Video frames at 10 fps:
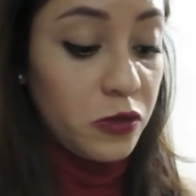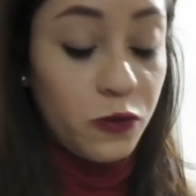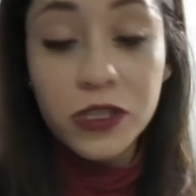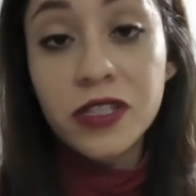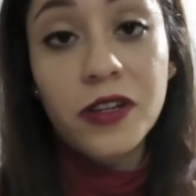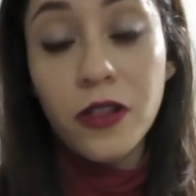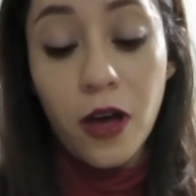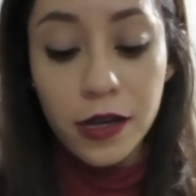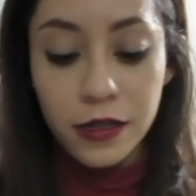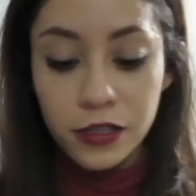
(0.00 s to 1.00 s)
wasn't a
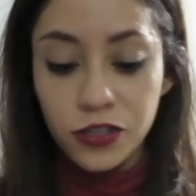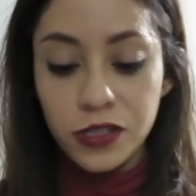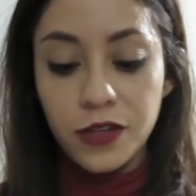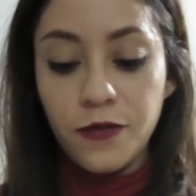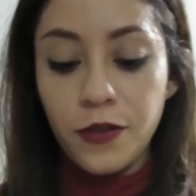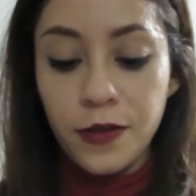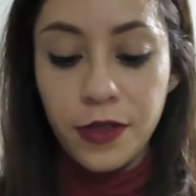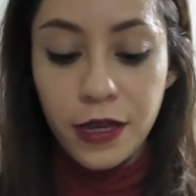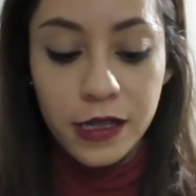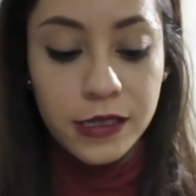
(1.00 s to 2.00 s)
lot, just a few
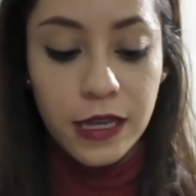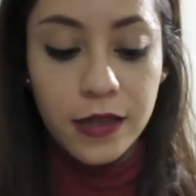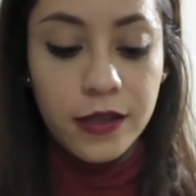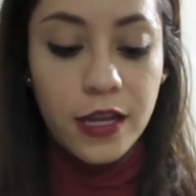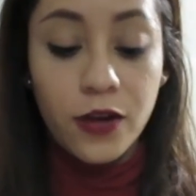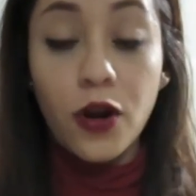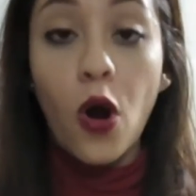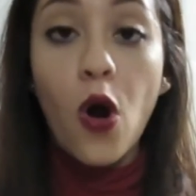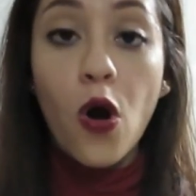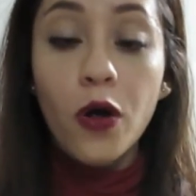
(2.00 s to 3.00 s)
things. And they are
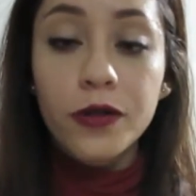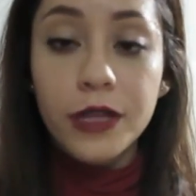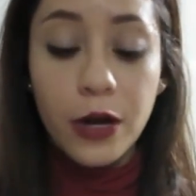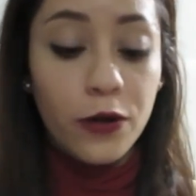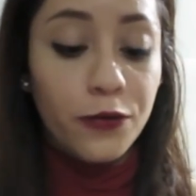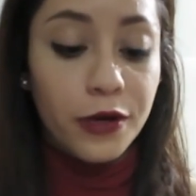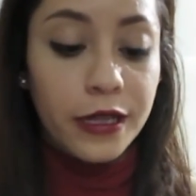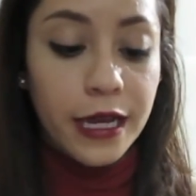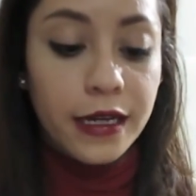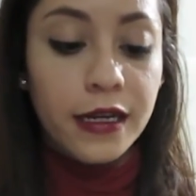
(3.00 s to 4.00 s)
all nail
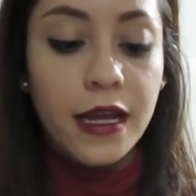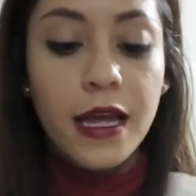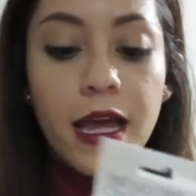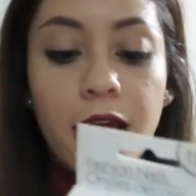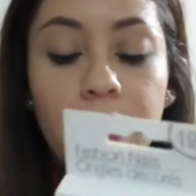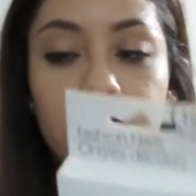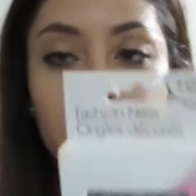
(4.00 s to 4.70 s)
related. And